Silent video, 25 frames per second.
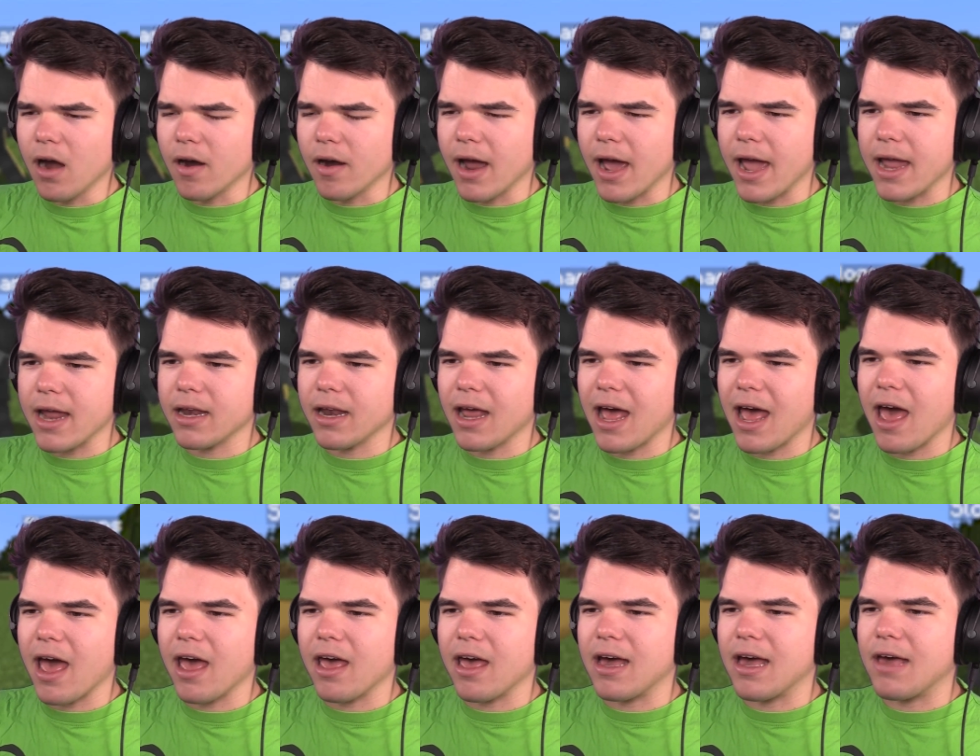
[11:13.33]
All right.
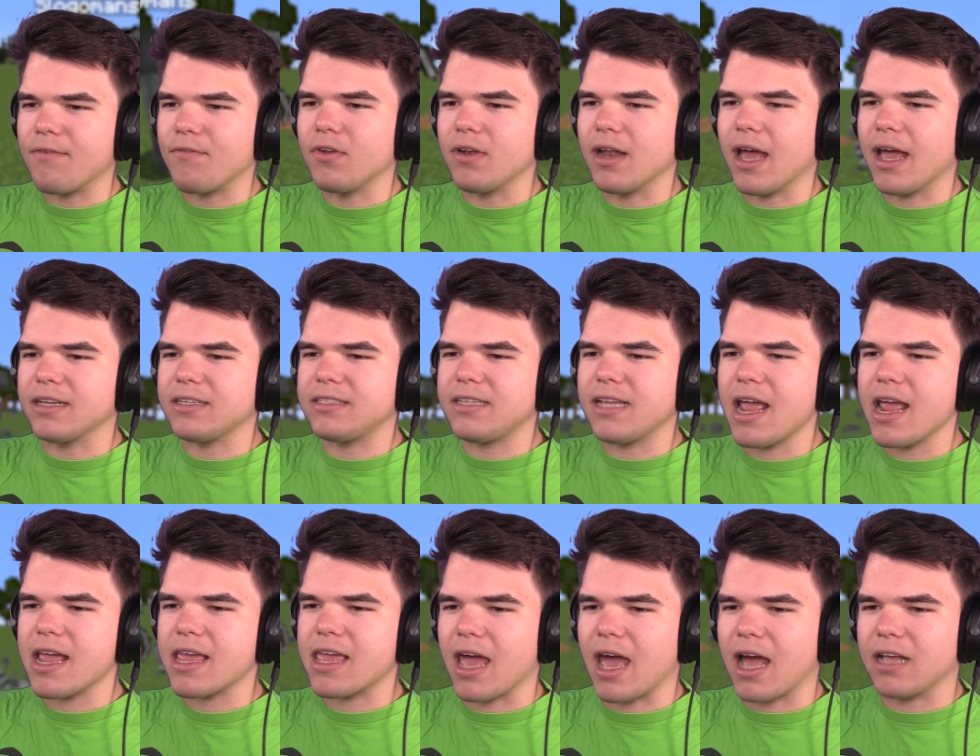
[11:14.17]
Uh, have a nice
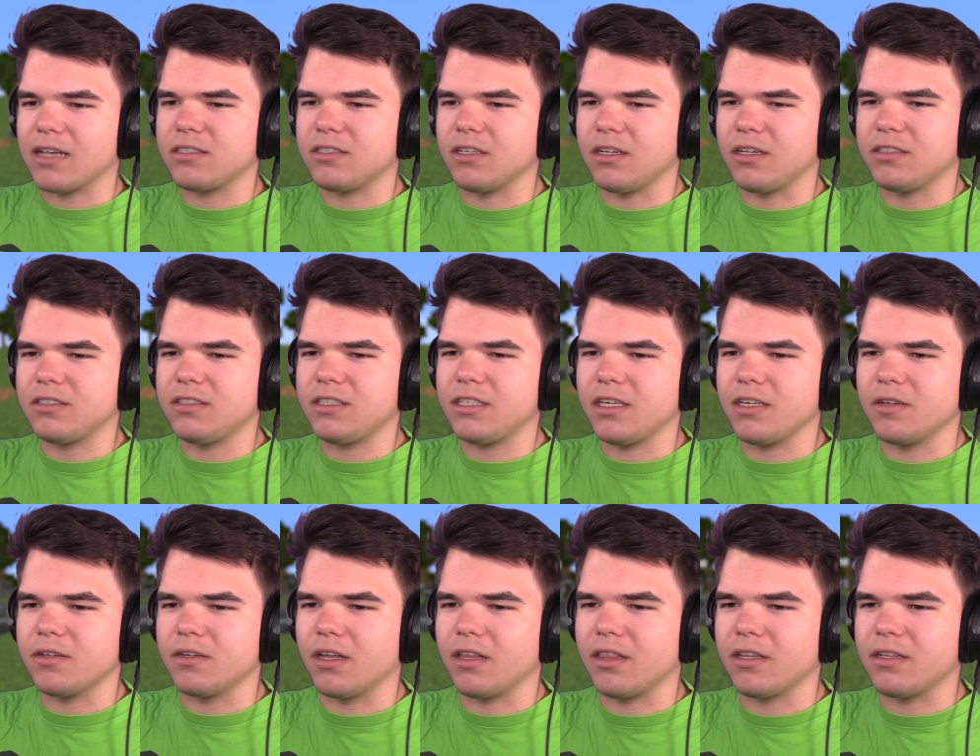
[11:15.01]
day, Castle.
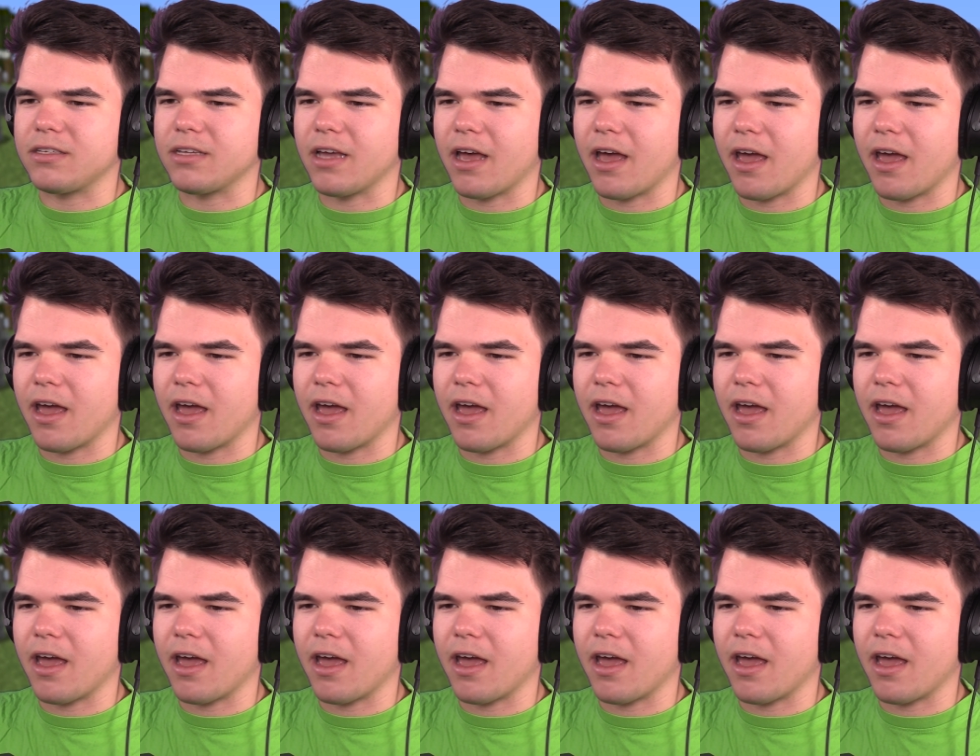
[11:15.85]
See you another